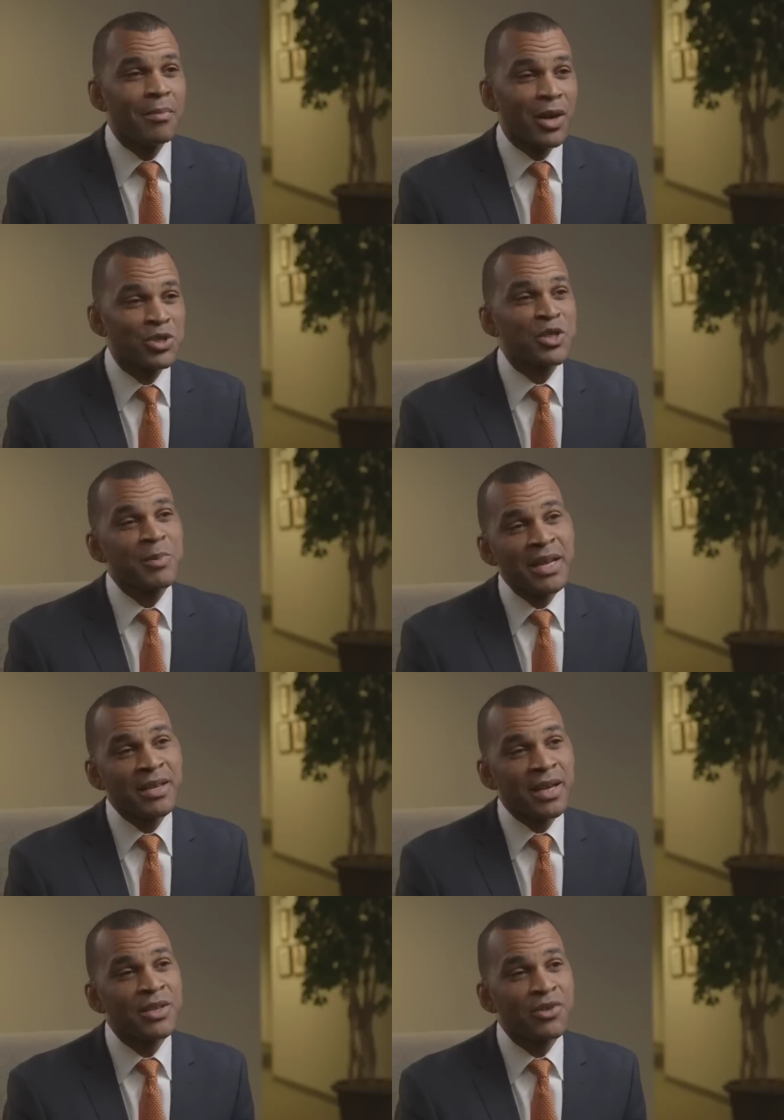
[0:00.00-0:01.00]
much is being
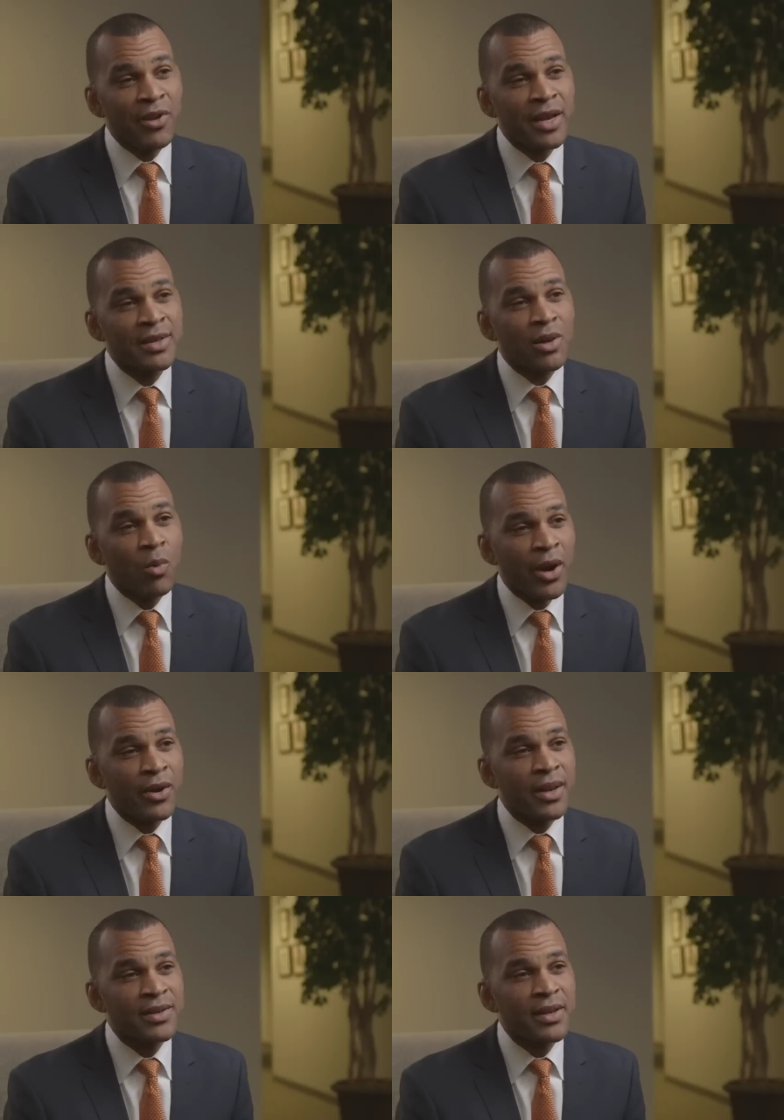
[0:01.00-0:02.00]
done to raise
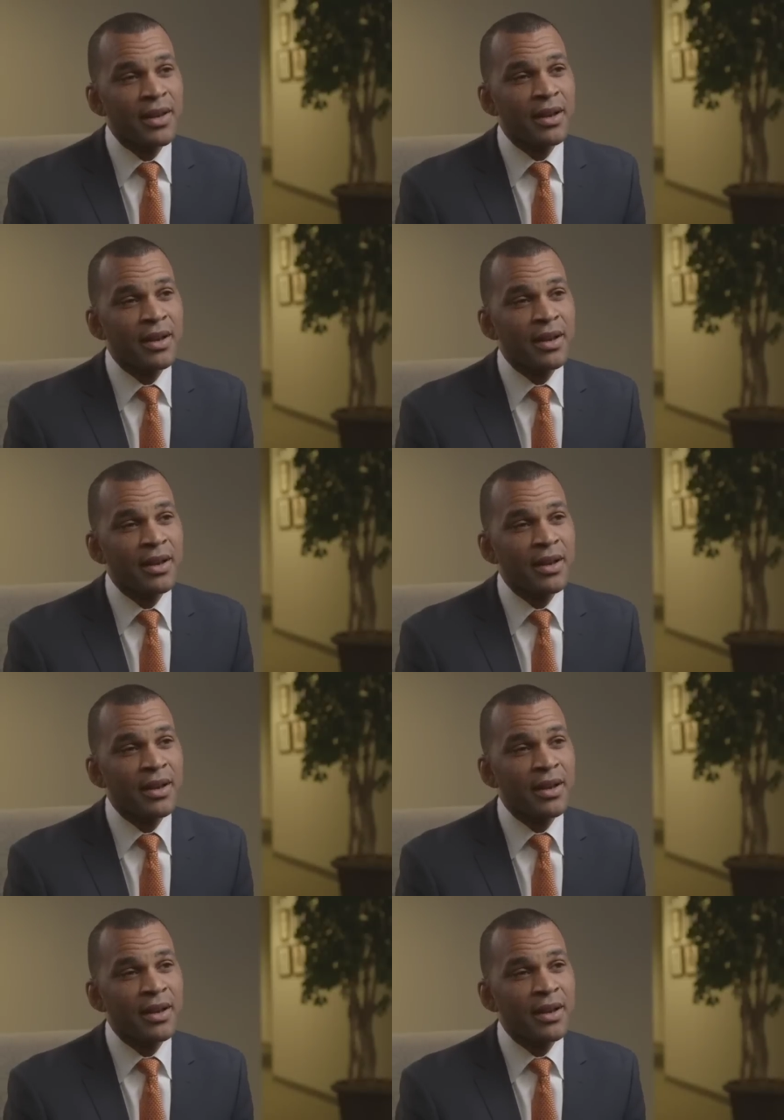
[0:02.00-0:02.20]
awareness